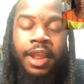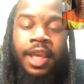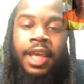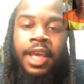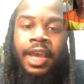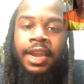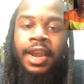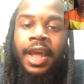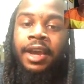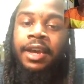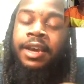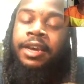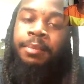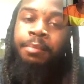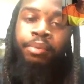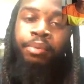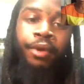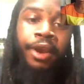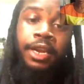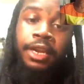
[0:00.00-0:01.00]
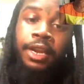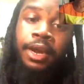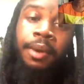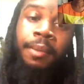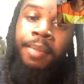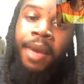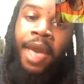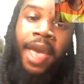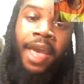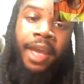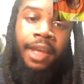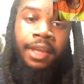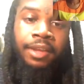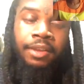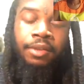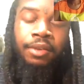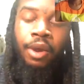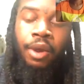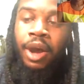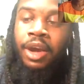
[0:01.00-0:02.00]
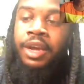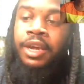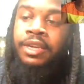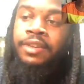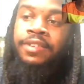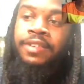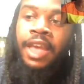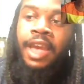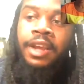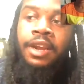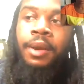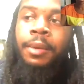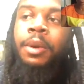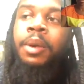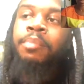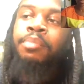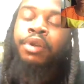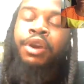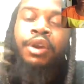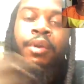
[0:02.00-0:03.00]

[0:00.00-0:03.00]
and I couldn't bring them back. I couldn't save them and bring them